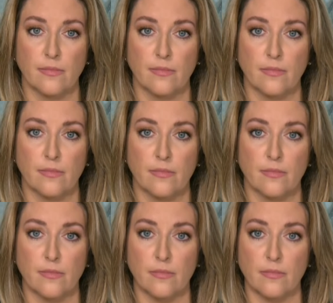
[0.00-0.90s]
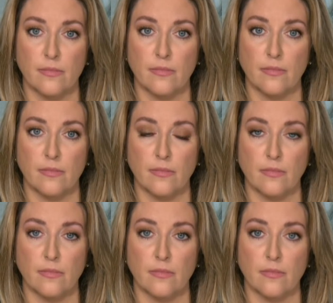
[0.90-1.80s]

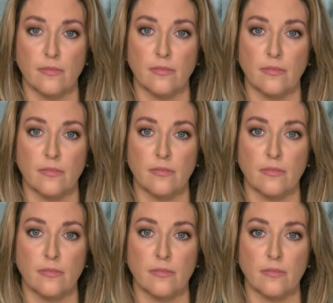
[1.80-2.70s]
(not speaking)